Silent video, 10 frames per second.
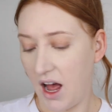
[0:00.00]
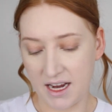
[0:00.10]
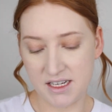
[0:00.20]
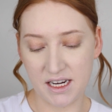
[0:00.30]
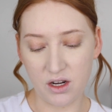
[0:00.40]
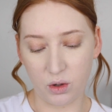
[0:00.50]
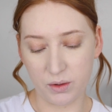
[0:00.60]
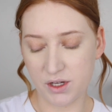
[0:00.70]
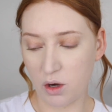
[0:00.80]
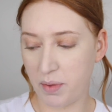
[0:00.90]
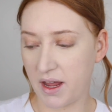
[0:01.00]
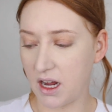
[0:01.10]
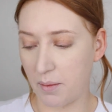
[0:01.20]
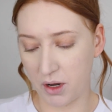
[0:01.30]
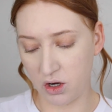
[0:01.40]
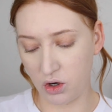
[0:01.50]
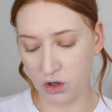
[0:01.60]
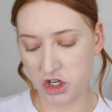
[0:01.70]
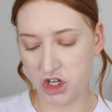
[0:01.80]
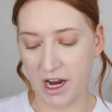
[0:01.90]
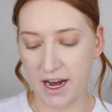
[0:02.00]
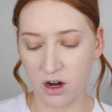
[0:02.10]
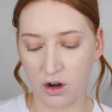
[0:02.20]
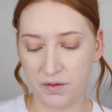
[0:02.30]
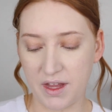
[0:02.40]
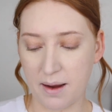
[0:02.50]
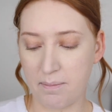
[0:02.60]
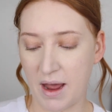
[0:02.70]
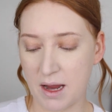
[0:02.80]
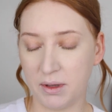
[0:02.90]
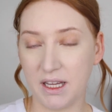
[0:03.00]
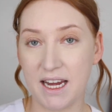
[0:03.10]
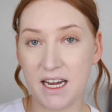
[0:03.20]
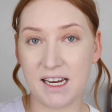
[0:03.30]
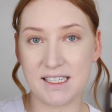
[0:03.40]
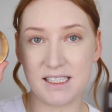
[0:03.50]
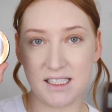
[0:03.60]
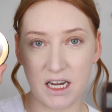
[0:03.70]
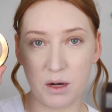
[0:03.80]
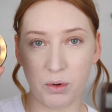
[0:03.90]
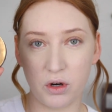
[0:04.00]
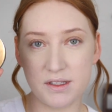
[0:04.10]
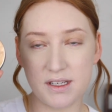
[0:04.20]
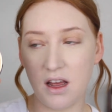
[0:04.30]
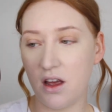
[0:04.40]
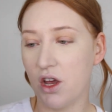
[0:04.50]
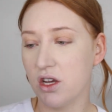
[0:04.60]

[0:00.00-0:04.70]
I did also pick up a new shade of the Maybelline City Bronzer.